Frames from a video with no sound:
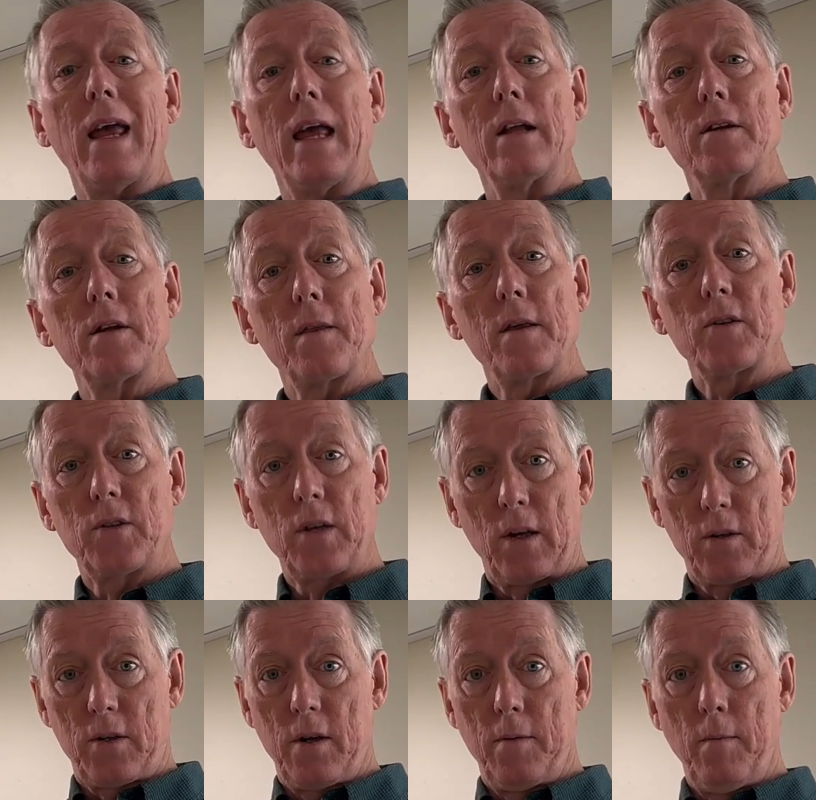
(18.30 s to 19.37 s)
into the
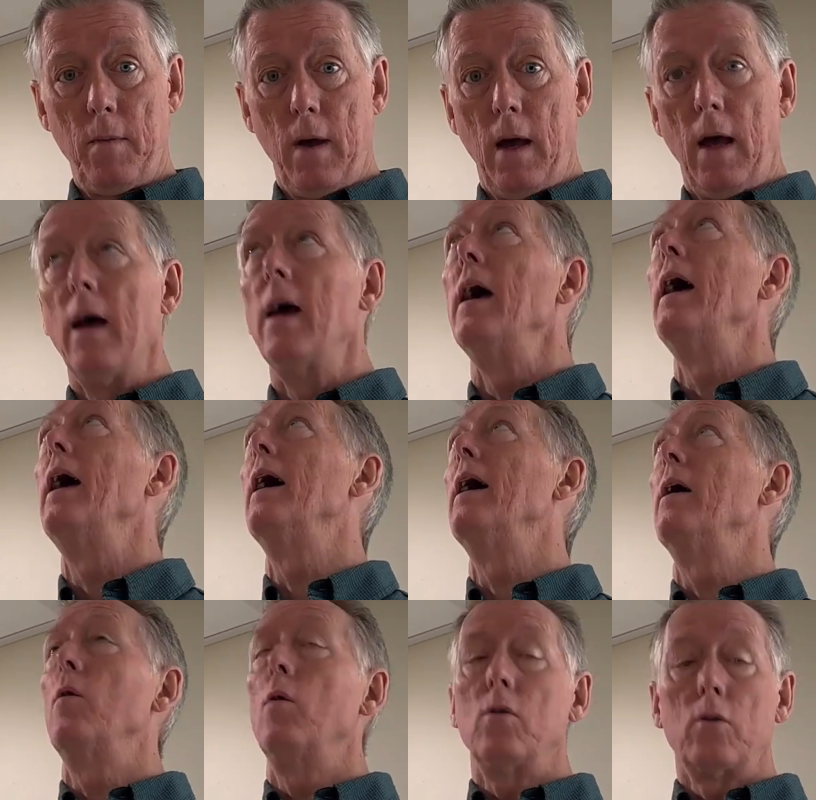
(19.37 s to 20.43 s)
system,
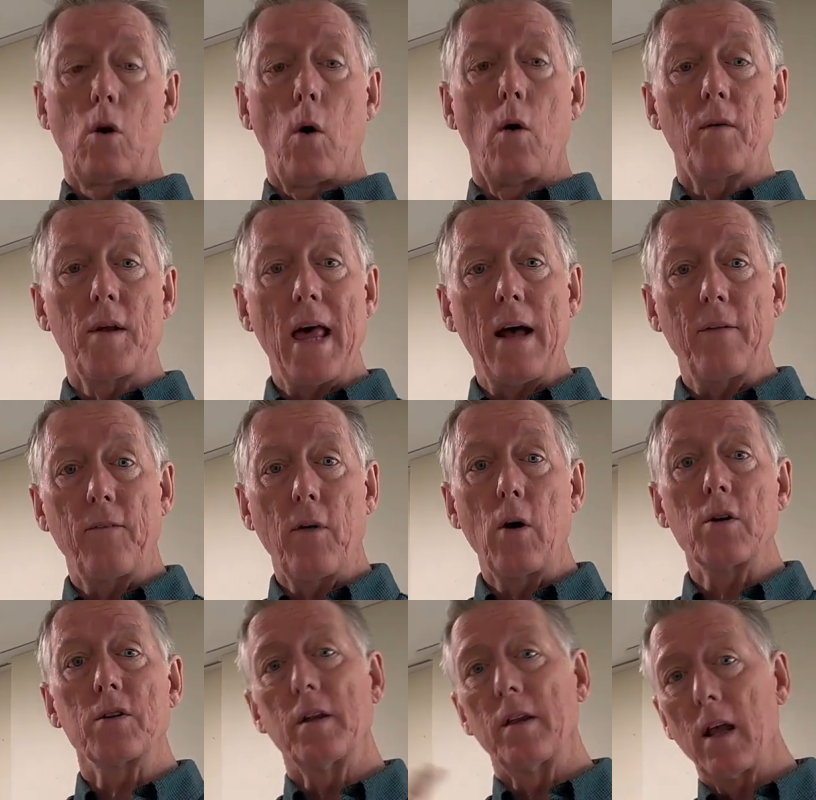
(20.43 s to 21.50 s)
and I'll go over that
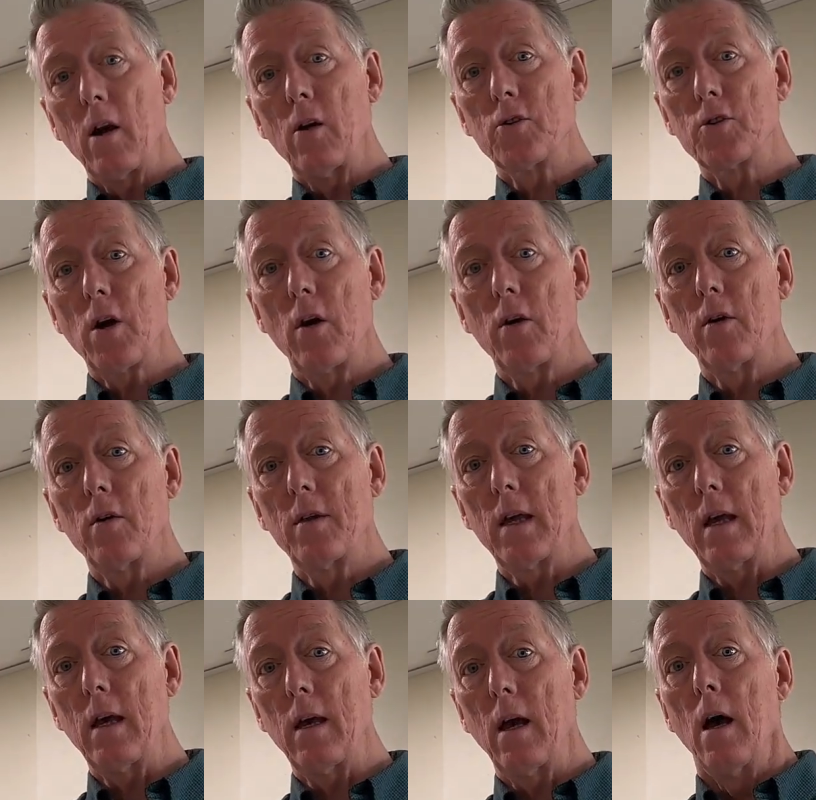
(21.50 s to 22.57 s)
first, and then I'll show you
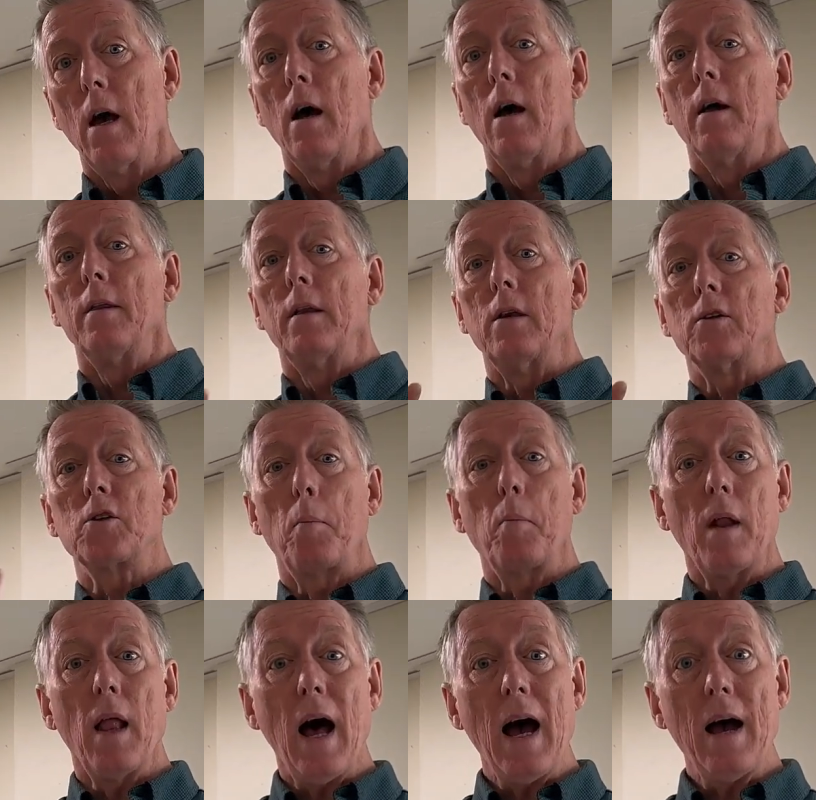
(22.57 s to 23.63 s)
the, the
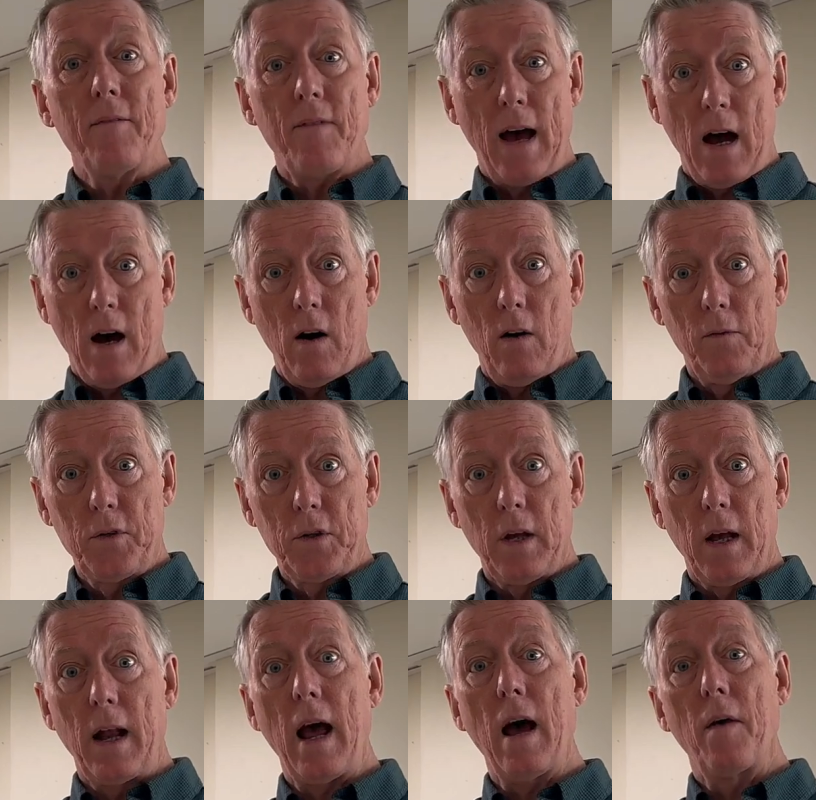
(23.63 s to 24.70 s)
supply valves
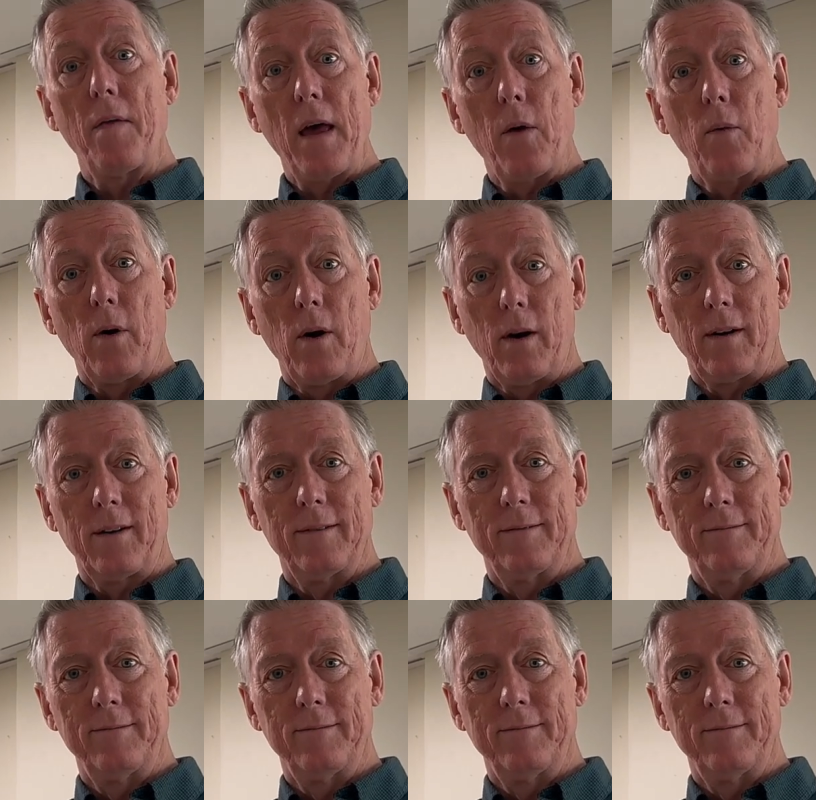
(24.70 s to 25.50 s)
and how they work.